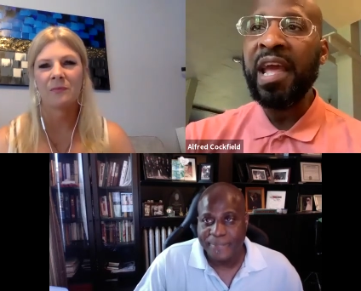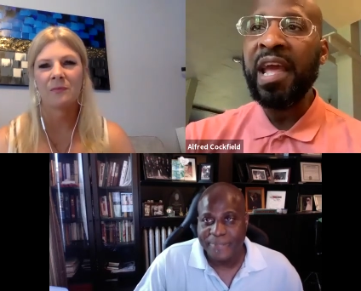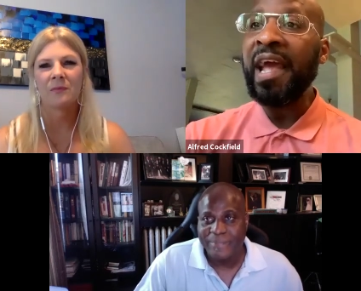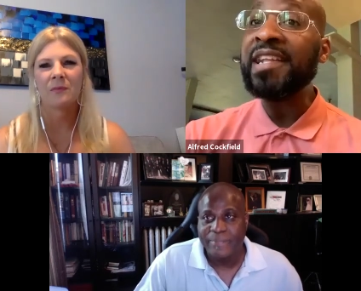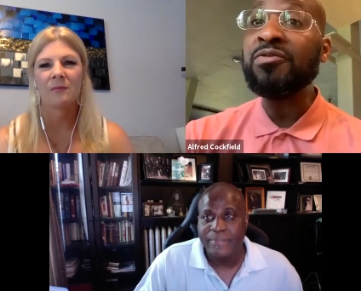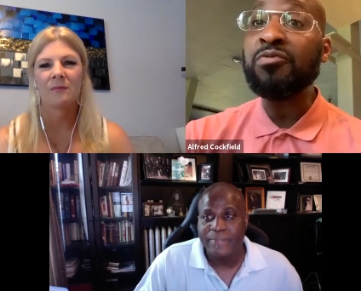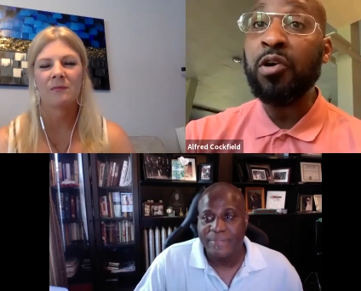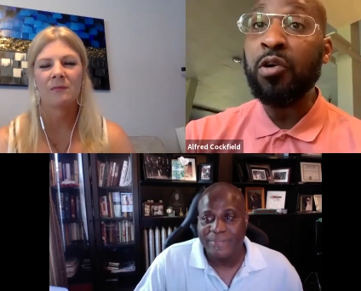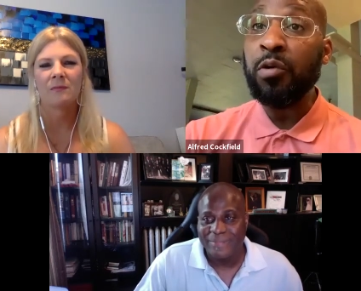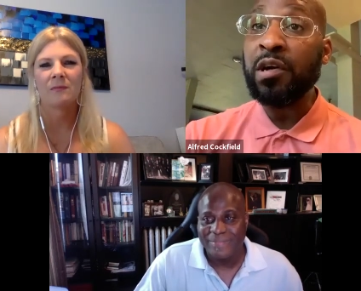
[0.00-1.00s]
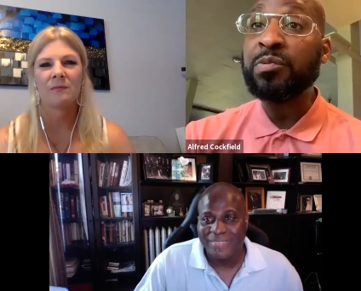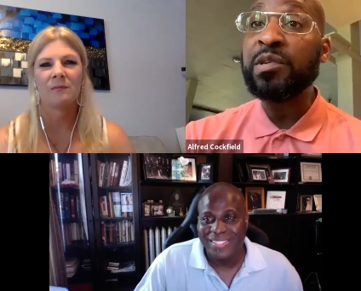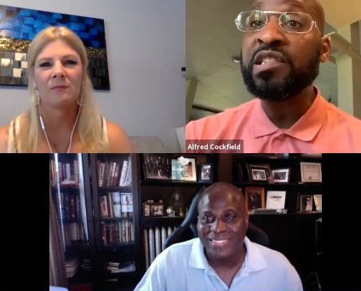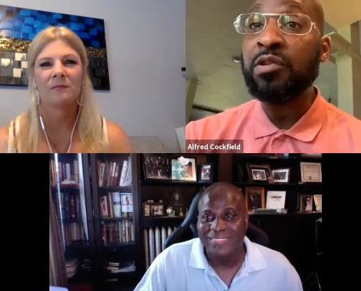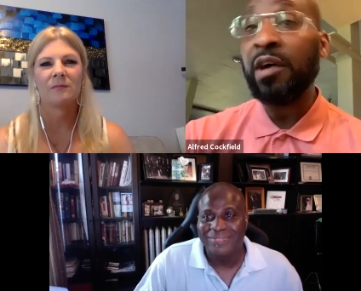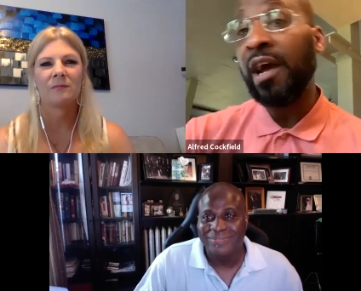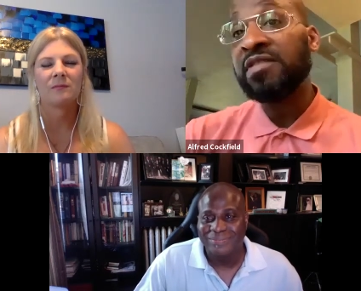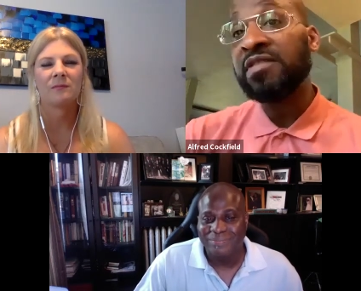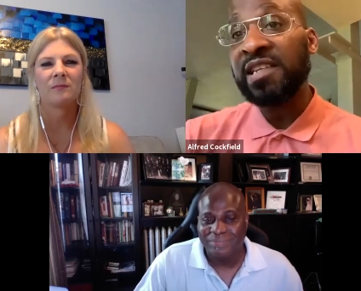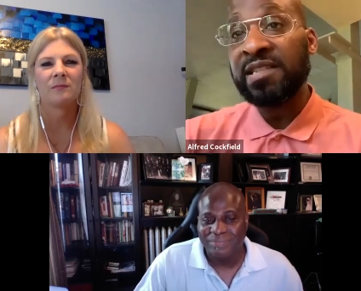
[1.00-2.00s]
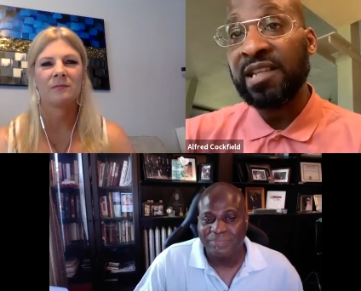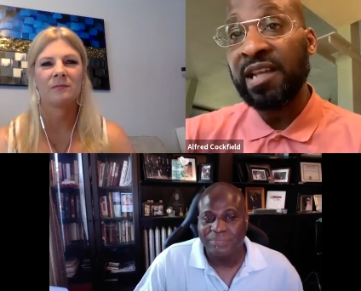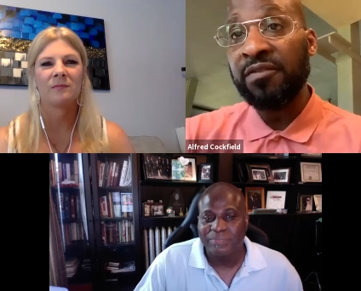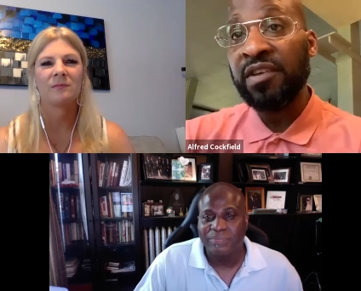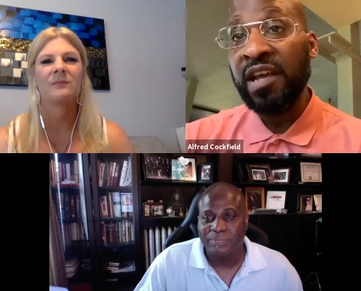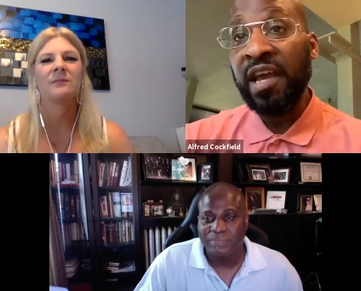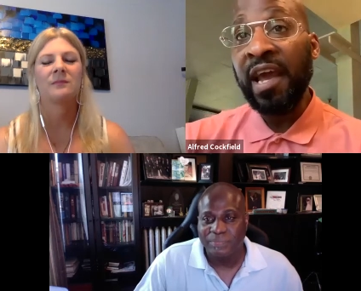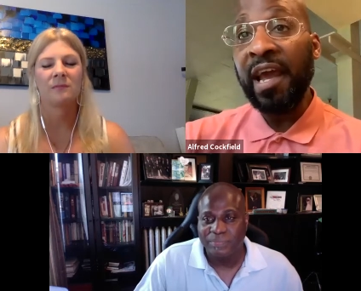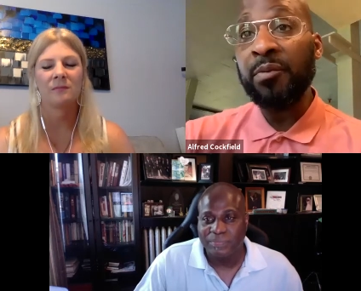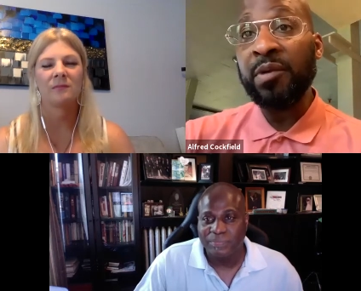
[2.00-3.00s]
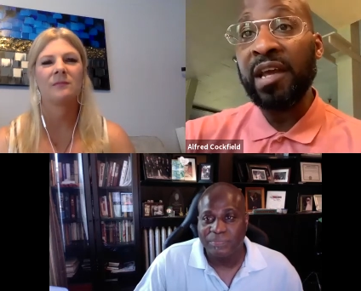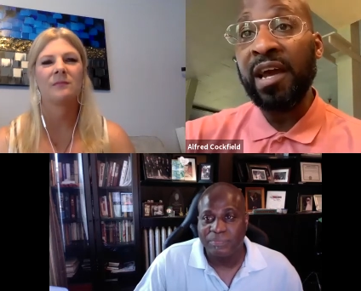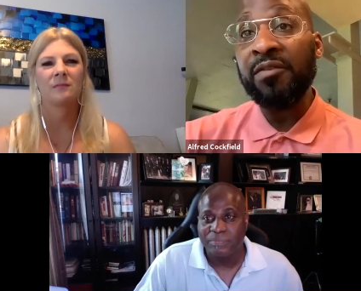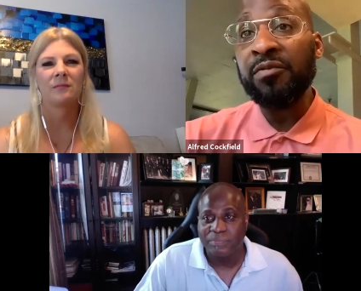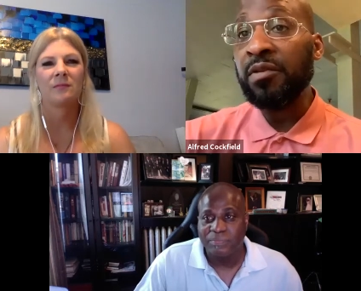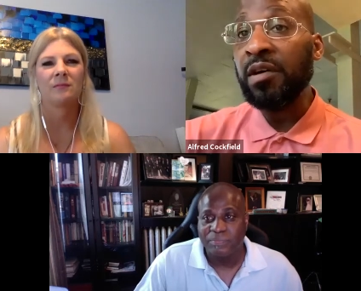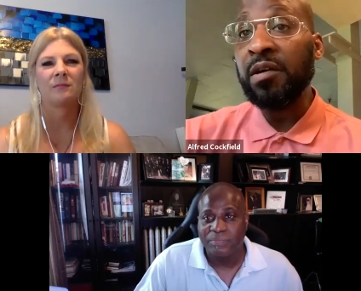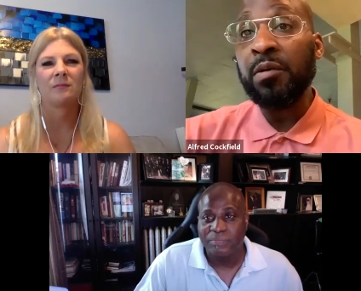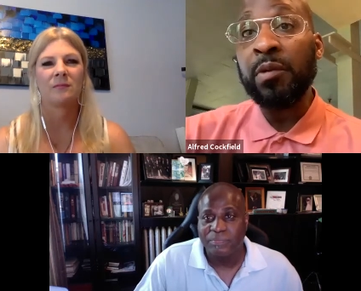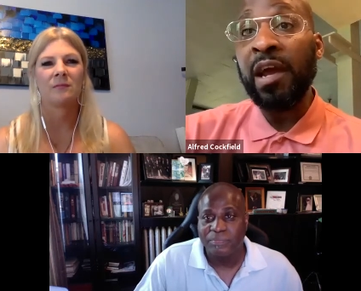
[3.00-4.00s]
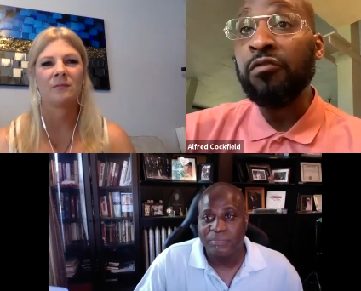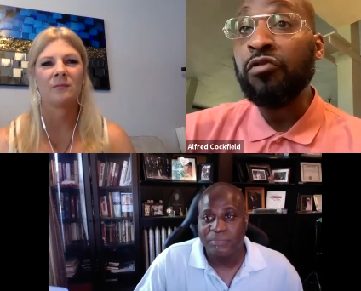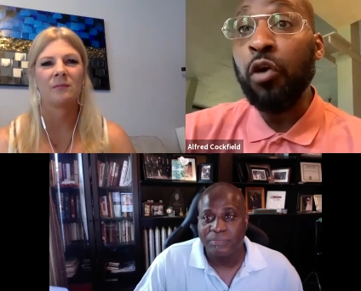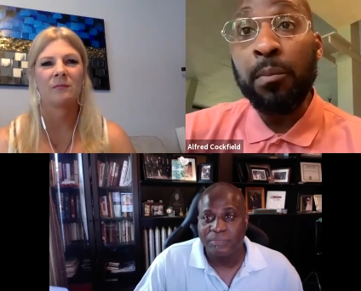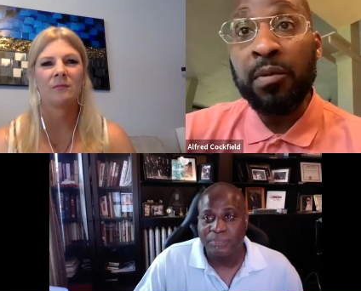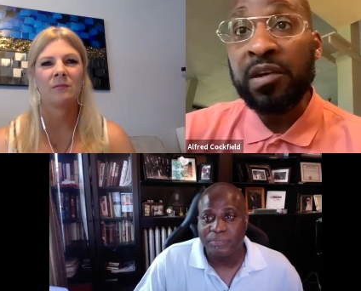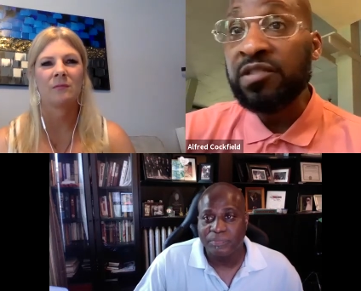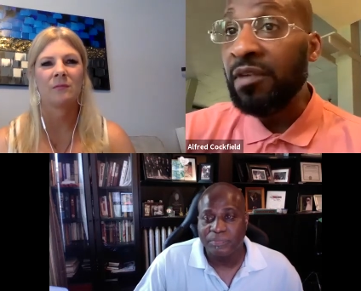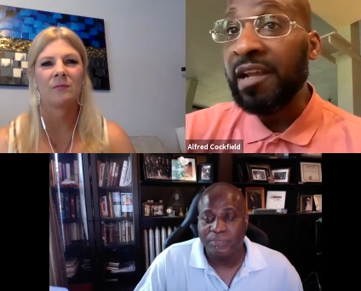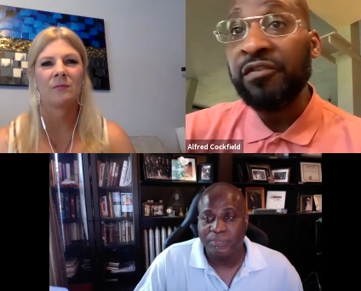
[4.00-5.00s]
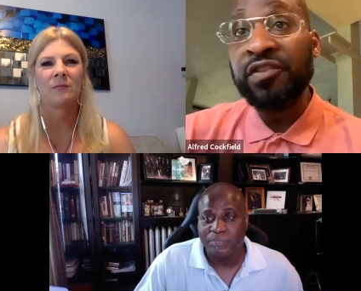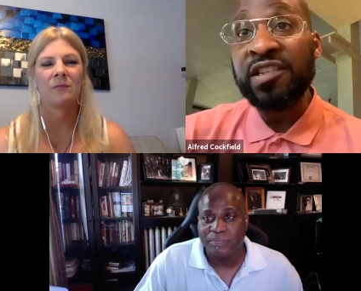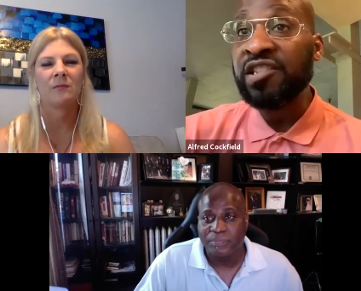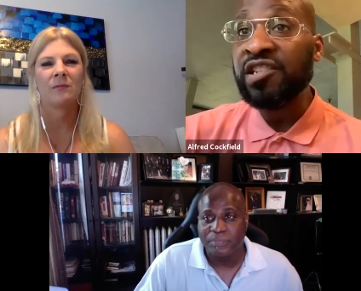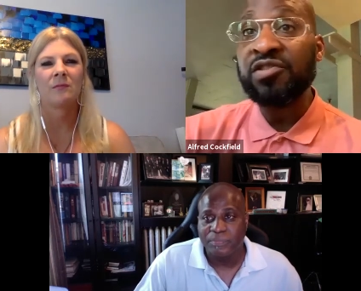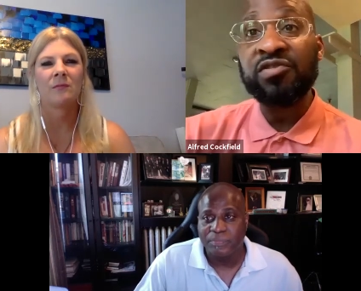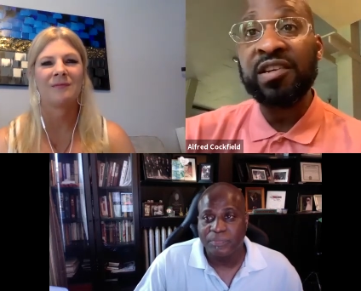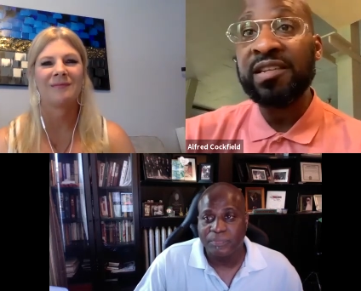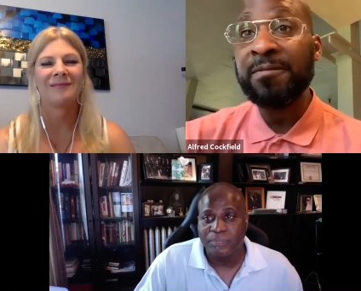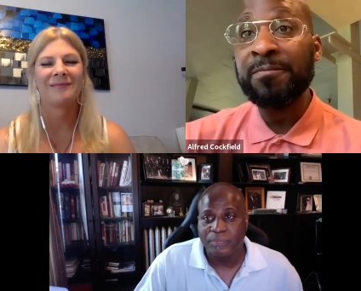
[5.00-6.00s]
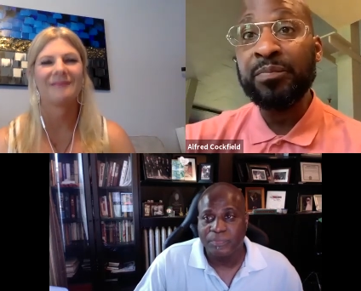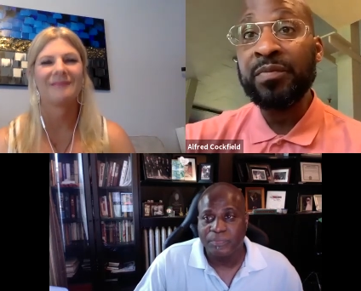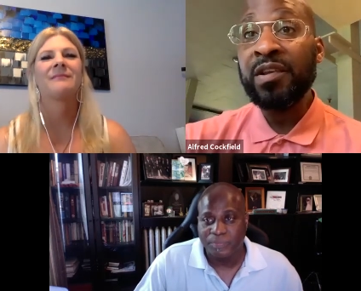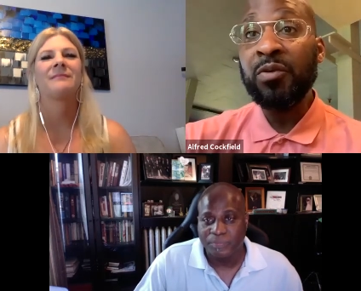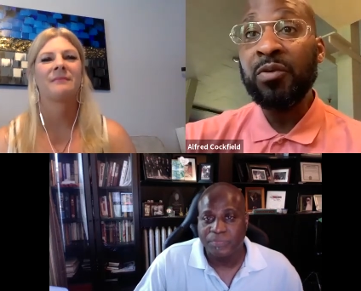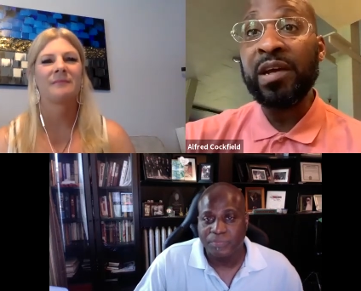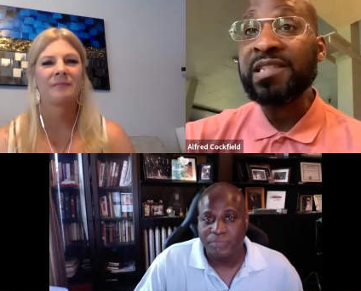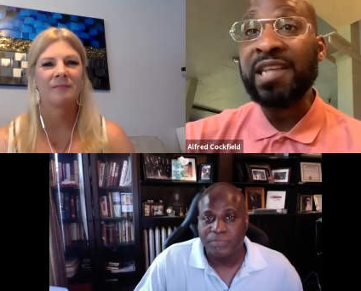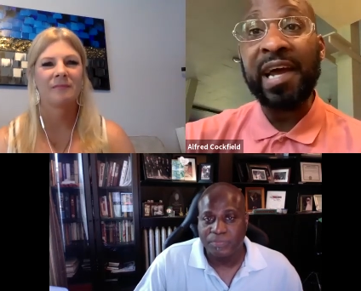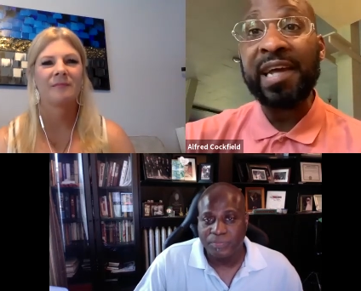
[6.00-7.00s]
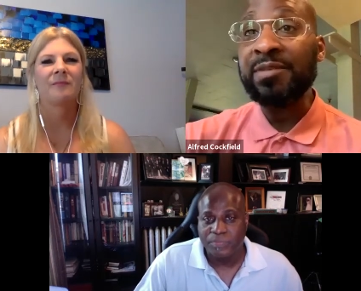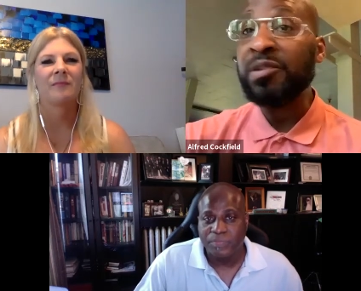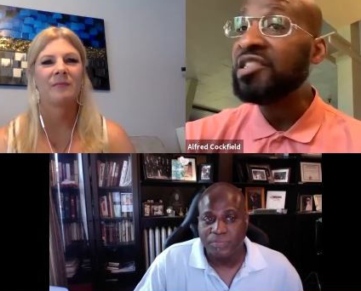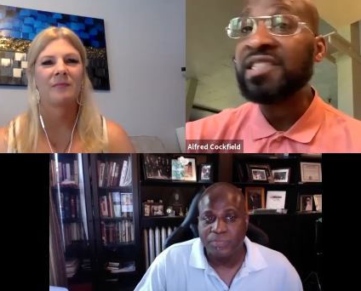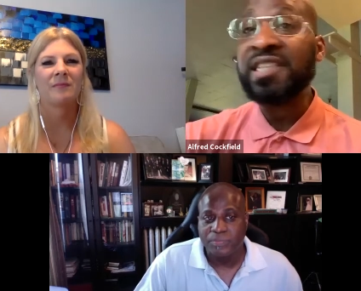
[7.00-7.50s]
Speaker 1: and enroll because we still have seats left, and we have we have Chromebooks ready for the children. We're excited. We're just